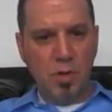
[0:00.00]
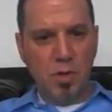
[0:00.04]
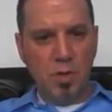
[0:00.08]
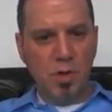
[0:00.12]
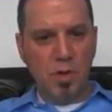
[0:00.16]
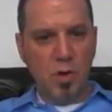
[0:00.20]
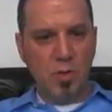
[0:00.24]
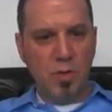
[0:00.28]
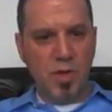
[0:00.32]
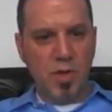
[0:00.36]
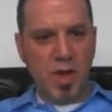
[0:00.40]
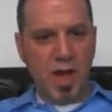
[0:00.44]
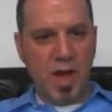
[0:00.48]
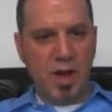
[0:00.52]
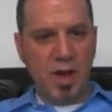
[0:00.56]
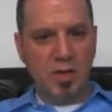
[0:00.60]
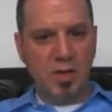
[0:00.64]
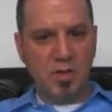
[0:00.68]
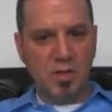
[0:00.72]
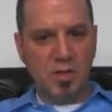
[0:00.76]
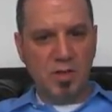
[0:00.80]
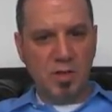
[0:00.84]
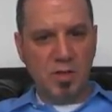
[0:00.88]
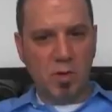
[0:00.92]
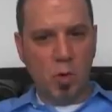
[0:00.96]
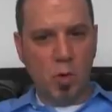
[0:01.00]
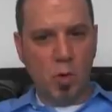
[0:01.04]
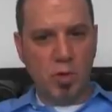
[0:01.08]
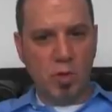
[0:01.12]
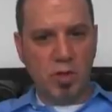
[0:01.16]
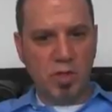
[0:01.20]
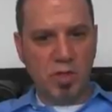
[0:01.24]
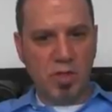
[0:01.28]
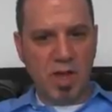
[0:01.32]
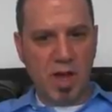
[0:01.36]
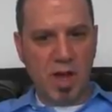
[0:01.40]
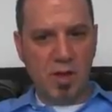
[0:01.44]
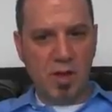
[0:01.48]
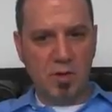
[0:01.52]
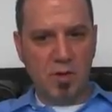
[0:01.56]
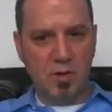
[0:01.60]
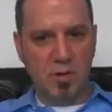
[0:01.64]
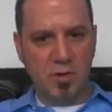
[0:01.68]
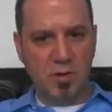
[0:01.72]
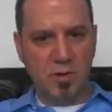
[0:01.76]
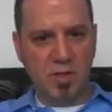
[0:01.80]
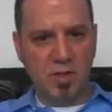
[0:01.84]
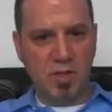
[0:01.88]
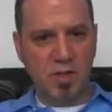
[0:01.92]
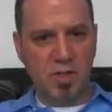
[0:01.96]
Below that is the course
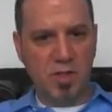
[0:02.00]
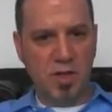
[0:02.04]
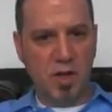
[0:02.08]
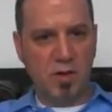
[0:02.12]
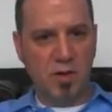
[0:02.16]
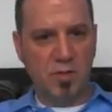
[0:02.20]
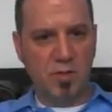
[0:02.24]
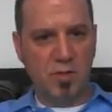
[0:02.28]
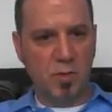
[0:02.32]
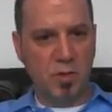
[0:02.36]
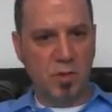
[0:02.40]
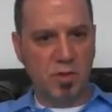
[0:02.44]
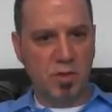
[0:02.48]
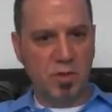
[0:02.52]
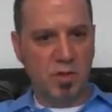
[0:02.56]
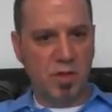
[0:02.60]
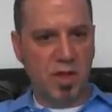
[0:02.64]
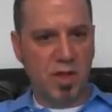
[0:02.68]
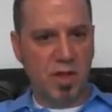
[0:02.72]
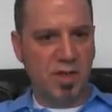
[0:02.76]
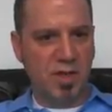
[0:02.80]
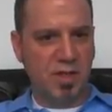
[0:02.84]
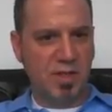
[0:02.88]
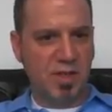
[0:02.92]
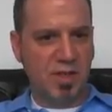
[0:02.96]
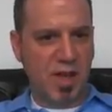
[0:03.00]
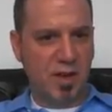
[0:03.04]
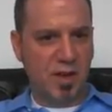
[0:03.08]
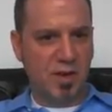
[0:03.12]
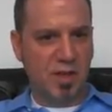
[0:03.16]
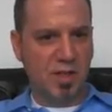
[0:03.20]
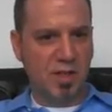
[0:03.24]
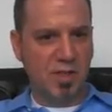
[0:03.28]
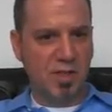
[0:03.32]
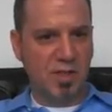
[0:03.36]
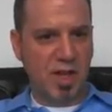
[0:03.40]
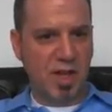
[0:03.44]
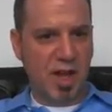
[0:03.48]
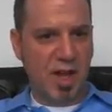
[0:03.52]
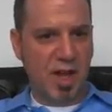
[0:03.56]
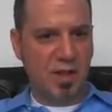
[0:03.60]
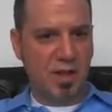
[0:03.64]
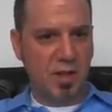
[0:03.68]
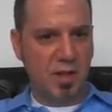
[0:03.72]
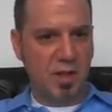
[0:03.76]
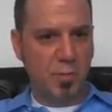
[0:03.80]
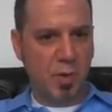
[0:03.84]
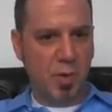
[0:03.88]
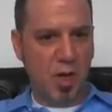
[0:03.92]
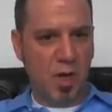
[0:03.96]
calendar itself, which lays out
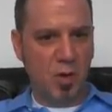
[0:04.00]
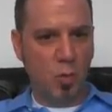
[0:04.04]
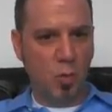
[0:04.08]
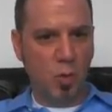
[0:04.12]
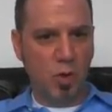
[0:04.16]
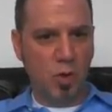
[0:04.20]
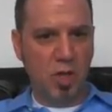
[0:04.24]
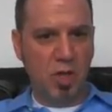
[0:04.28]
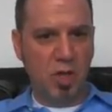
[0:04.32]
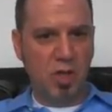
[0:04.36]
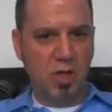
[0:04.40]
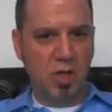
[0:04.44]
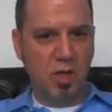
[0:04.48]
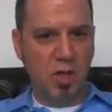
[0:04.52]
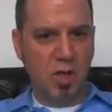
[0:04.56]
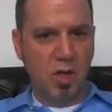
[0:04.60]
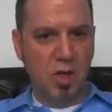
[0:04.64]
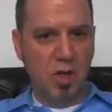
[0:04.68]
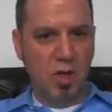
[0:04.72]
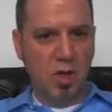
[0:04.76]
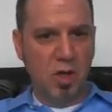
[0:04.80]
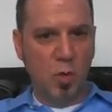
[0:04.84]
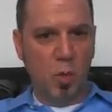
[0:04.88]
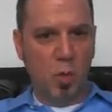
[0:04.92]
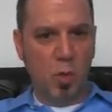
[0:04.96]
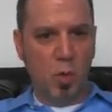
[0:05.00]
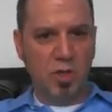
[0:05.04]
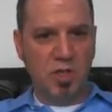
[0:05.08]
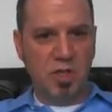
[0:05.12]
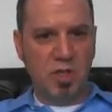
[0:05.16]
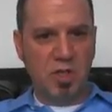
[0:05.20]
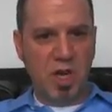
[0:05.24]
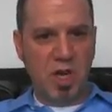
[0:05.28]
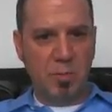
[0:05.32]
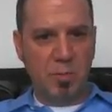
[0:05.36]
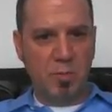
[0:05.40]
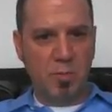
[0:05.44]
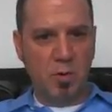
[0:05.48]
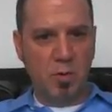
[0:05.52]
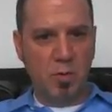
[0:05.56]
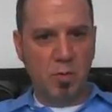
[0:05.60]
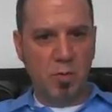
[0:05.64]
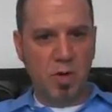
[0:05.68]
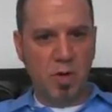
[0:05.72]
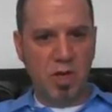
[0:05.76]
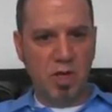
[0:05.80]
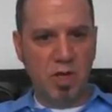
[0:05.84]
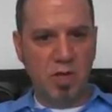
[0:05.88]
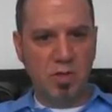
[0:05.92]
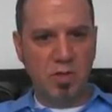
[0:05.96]
exactly by week what chapter
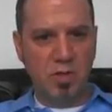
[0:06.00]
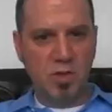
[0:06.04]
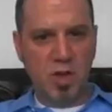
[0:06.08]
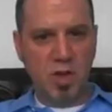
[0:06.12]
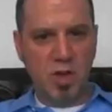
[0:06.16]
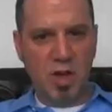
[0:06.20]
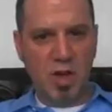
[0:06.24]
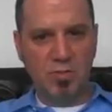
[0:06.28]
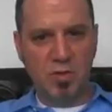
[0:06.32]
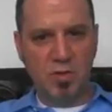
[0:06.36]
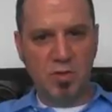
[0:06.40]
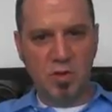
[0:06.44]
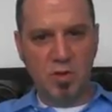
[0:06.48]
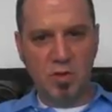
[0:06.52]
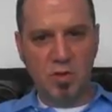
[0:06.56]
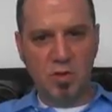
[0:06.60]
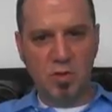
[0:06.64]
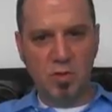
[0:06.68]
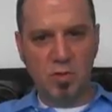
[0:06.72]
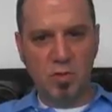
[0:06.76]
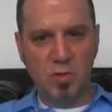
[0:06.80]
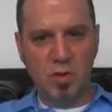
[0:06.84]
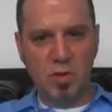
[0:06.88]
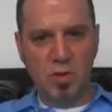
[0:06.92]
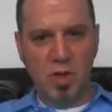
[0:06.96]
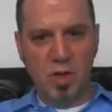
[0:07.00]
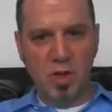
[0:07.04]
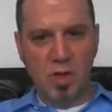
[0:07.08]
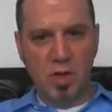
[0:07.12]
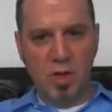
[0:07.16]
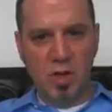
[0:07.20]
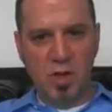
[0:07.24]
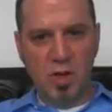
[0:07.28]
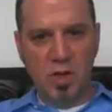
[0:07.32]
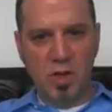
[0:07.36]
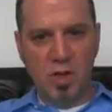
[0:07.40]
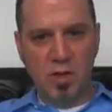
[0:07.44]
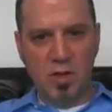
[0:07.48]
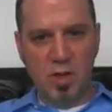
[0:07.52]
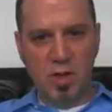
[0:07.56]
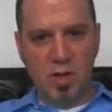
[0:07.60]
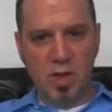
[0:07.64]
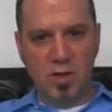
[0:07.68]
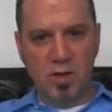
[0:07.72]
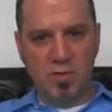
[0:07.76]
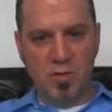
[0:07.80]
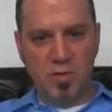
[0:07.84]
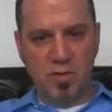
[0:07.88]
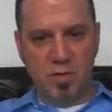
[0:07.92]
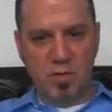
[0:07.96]
readings you have to do.
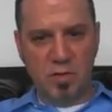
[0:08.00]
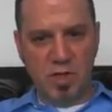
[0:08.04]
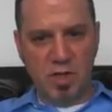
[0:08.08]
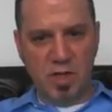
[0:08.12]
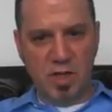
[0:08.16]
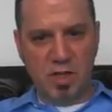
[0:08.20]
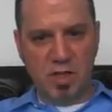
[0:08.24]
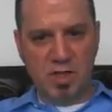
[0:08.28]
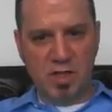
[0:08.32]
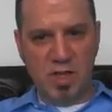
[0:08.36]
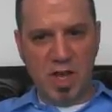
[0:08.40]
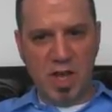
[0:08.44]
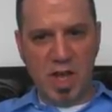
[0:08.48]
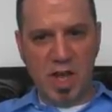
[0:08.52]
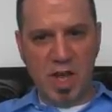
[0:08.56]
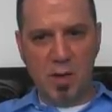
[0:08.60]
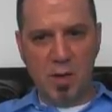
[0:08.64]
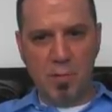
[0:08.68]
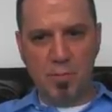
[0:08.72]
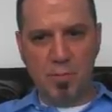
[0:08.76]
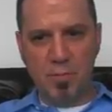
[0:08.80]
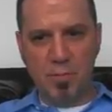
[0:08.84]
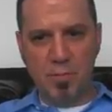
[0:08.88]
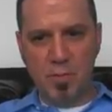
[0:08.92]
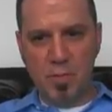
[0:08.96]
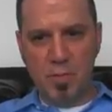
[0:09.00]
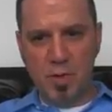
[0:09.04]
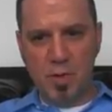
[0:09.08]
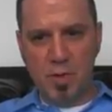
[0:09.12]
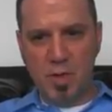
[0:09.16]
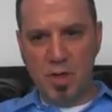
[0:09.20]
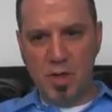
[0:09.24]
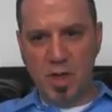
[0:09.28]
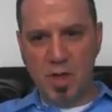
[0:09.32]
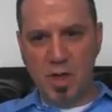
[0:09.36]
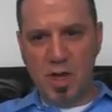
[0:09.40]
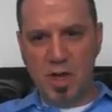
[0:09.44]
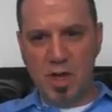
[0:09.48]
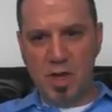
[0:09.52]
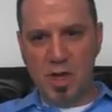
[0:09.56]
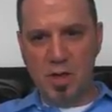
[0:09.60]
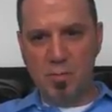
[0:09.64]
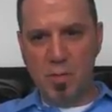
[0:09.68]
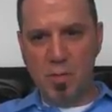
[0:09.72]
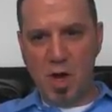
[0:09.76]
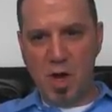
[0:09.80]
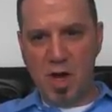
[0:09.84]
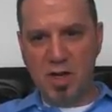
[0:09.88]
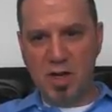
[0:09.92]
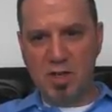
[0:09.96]
If there's an exam, any
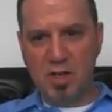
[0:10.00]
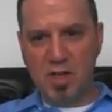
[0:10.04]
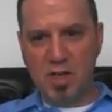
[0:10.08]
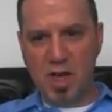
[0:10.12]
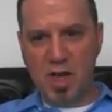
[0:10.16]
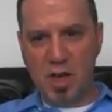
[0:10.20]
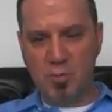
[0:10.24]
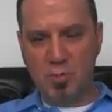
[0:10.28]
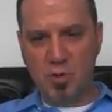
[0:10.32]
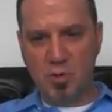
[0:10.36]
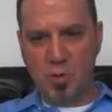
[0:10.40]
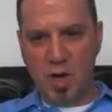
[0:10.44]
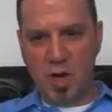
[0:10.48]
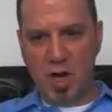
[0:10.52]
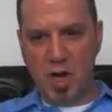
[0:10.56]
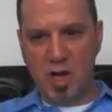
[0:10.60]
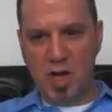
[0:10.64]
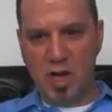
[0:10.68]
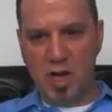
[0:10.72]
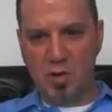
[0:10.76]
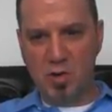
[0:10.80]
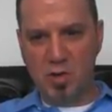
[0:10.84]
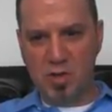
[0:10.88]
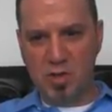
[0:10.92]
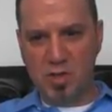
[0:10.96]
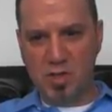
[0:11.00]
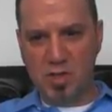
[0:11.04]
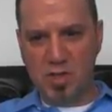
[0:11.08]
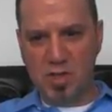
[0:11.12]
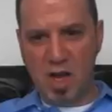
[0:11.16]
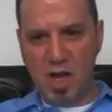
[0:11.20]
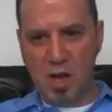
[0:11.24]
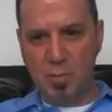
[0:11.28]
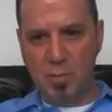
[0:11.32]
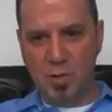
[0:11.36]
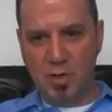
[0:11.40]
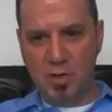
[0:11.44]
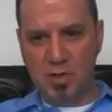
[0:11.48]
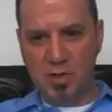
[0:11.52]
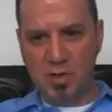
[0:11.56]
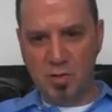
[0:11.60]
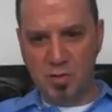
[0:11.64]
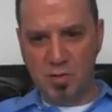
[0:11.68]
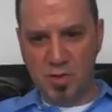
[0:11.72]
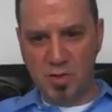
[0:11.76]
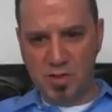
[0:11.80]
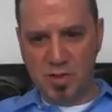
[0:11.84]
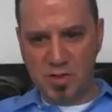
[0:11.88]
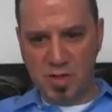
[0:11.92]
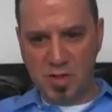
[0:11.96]
MindTap training or assignments
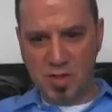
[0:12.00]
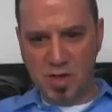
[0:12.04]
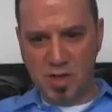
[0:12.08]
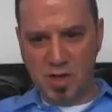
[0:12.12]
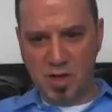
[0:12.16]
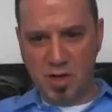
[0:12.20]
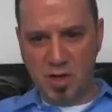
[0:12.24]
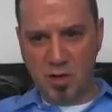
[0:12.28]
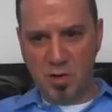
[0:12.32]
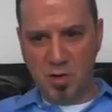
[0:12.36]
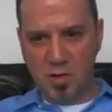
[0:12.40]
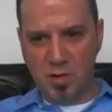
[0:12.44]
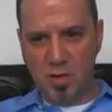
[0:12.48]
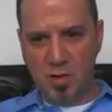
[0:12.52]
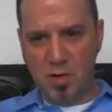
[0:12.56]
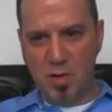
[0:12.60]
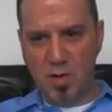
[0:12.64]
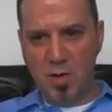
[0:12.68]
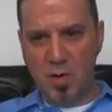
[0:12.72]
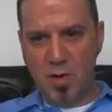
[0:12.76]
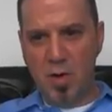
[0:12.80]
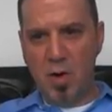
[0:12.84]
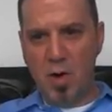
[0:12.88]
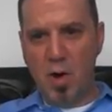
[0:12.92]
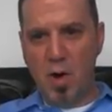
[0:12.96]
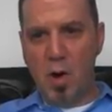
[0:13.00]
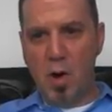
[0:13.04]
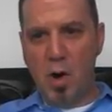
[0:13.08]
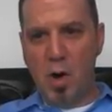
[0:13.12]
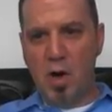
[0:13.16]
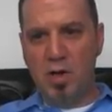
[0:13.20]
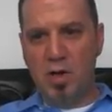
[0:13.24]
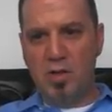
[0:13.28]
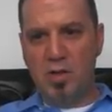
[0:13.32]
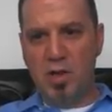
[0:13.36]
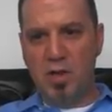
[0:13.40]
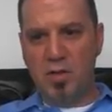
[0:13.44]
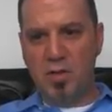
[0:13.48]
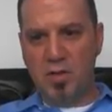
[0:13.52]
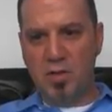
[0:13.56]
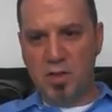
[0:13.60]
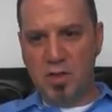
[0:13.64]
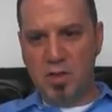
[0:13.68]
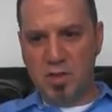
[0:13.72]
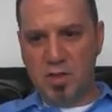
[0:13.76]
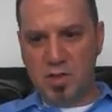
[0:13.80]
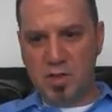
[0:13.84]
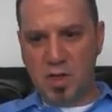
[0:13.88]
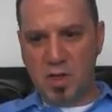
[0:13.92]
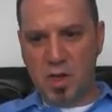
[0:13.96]
are listed here, and then
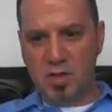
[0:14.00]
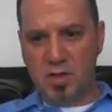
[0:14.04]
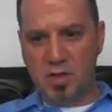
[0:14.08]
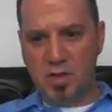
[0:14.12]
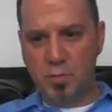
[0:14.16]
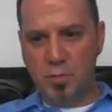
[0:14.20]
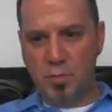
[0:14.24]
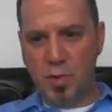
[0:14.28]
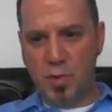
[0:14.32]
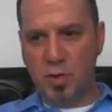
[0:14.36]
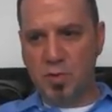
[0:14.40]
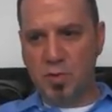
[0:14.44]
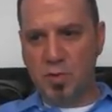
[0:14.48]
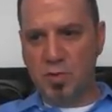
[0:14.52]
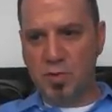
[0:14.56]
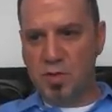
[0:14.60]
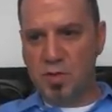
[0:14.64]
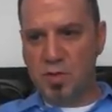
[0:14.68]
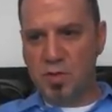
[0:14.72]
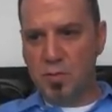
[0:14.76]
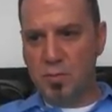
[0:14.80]
the discussion posts.